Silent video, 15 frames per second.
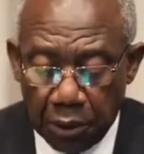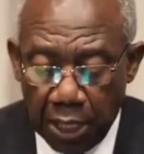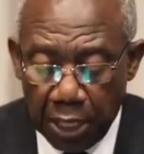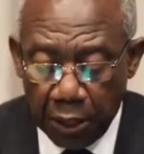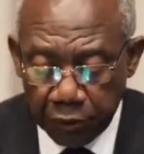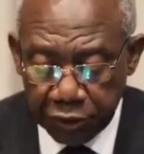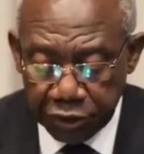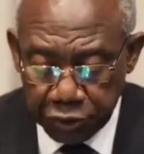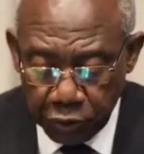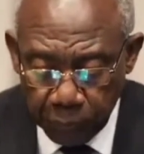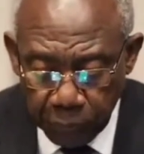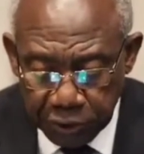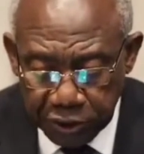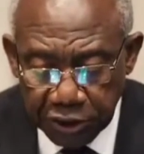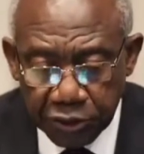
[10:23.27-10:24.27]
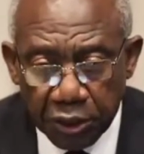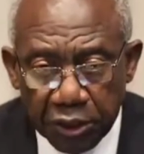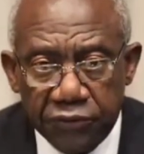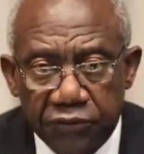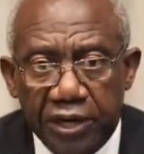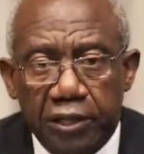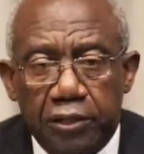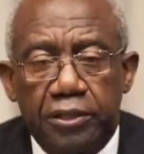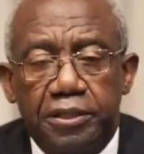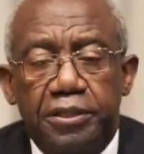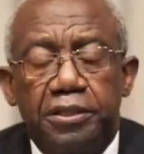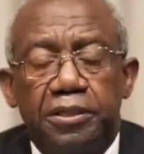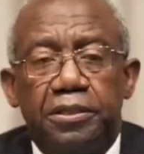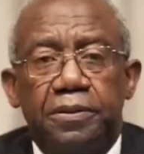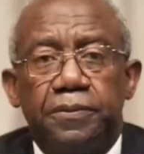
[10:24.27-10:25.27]
I wish to put it on
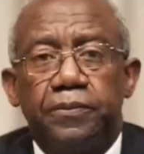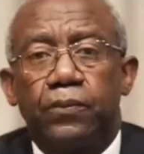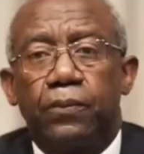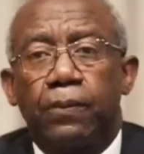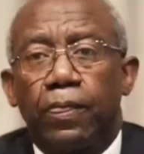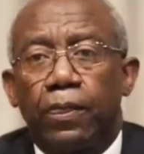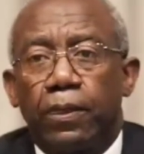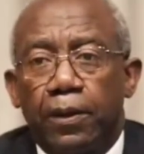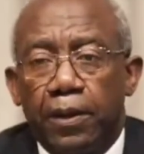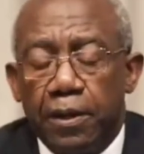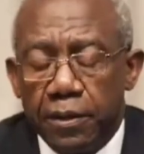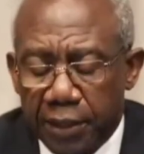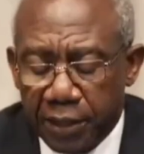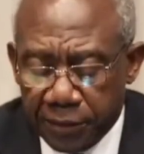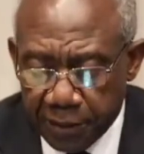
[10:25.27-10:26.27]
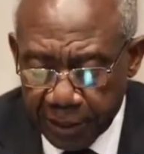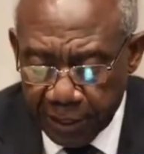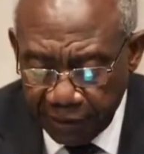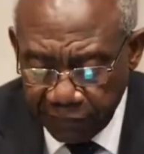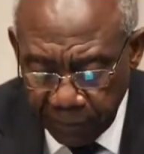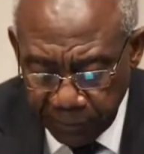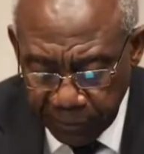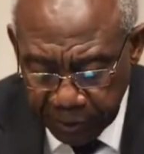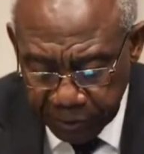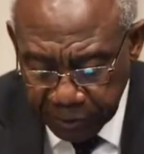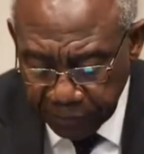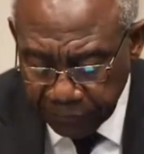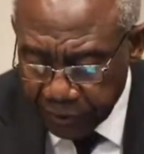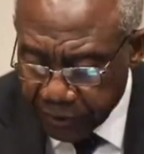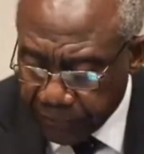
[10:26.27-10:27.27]
record that the government
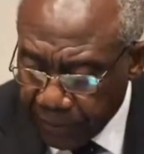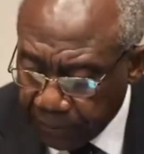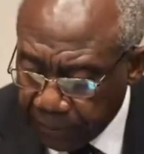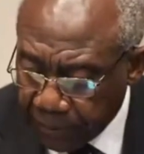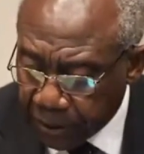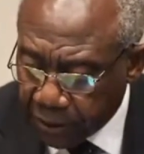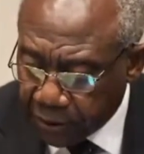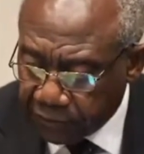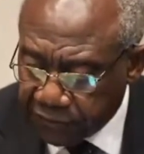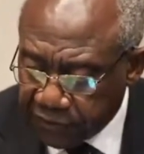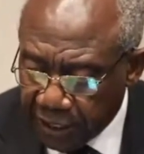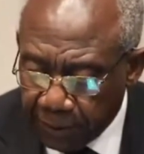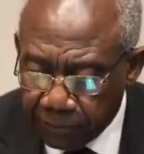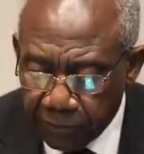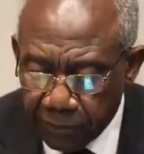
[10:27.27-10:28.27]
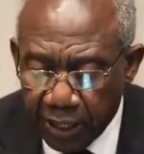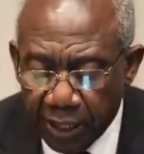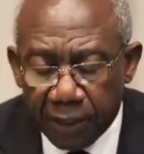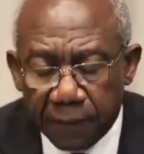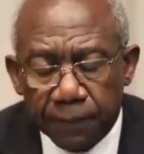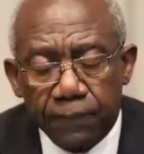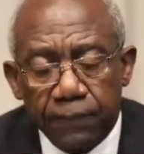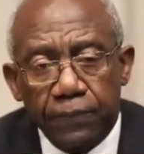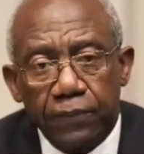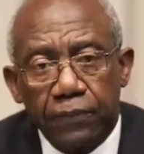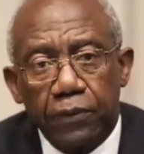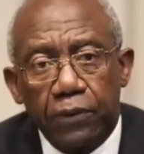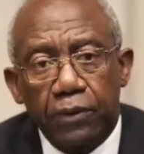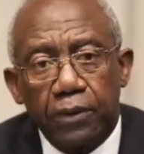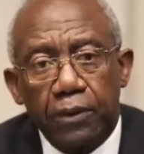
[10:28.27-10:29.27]
of the Republic of Zambia
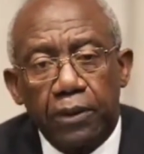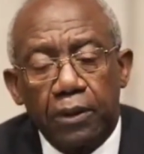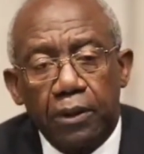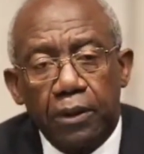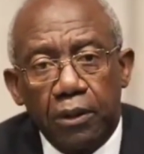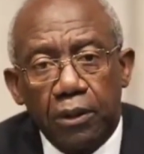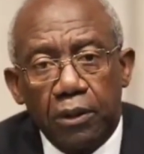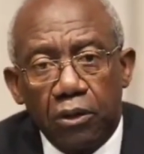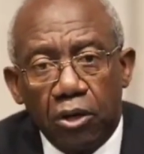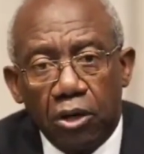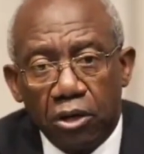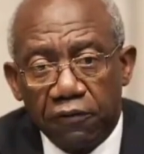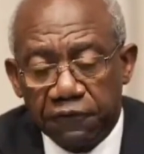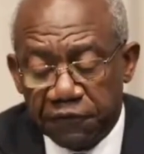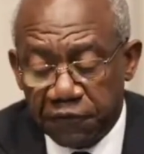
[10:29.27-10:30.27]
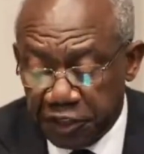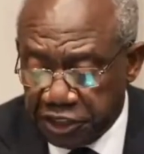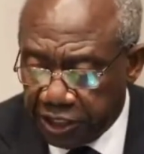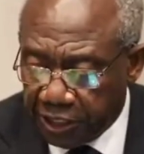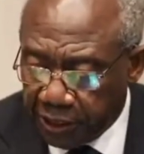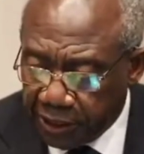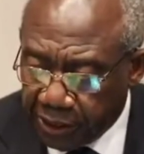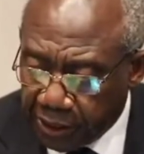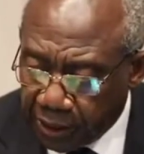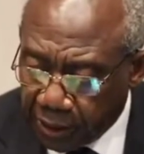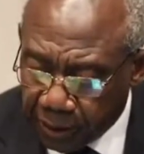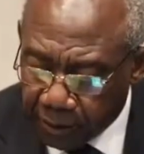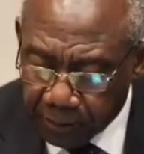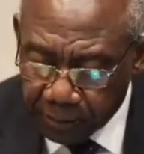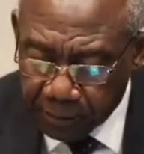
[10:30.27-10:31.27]
officially
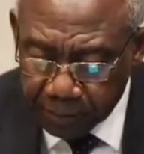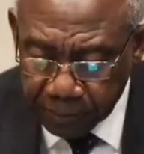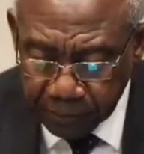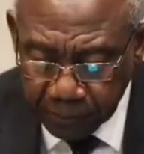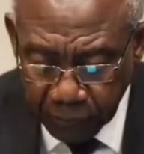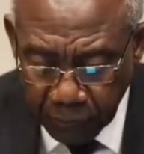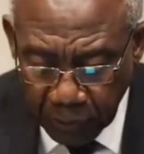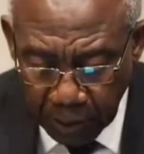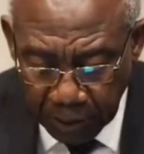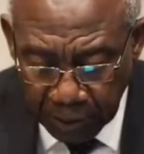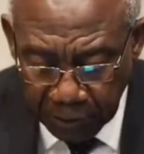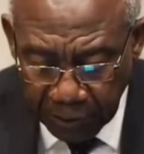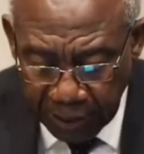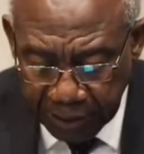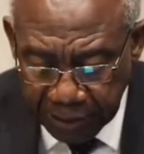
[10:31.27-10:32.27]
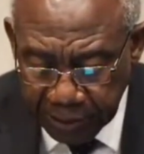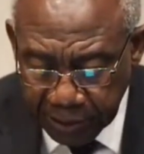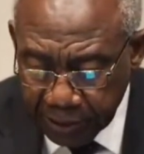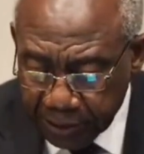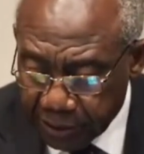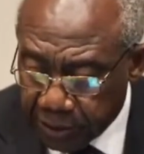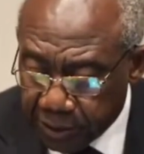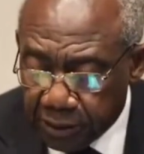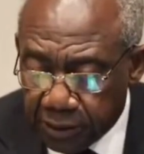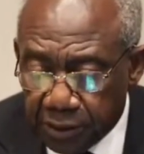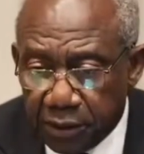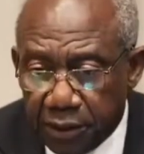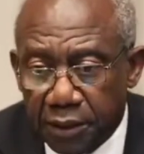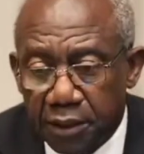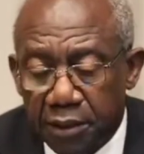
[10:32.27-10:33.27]
granted
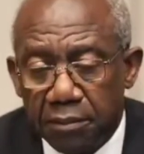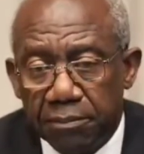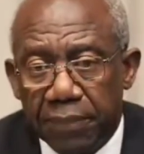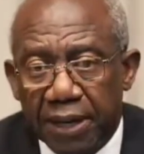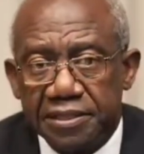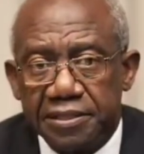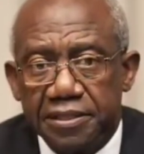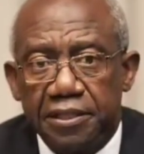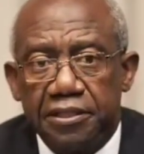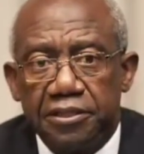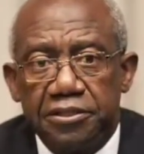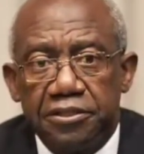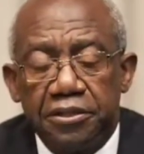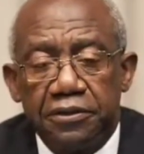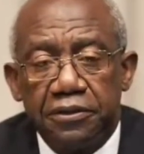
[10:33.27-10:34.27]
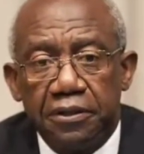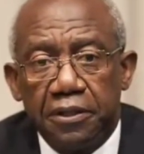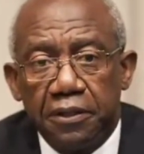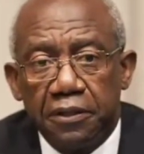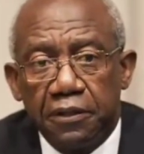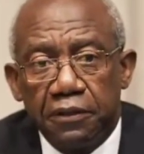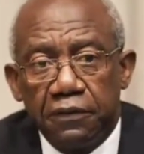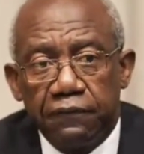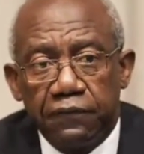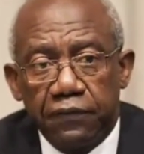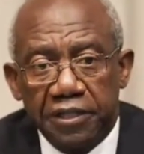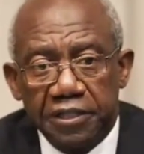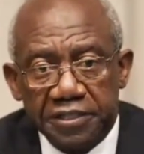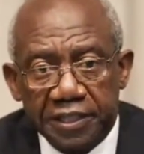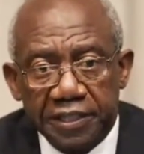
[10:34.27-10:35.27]
passage for
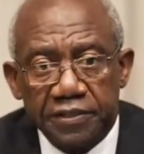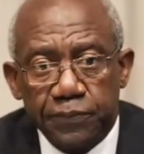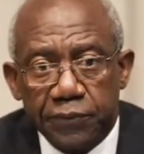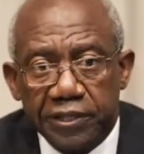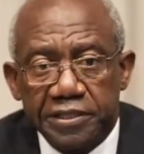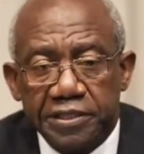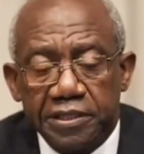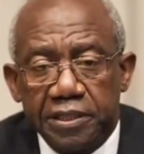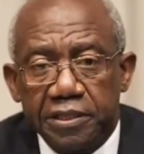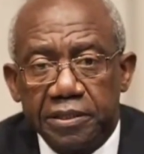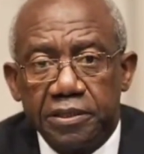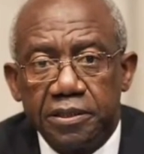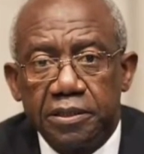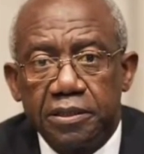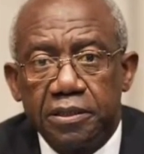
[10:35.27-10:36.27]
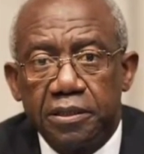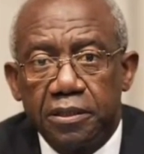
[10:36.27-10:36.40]
the sixth president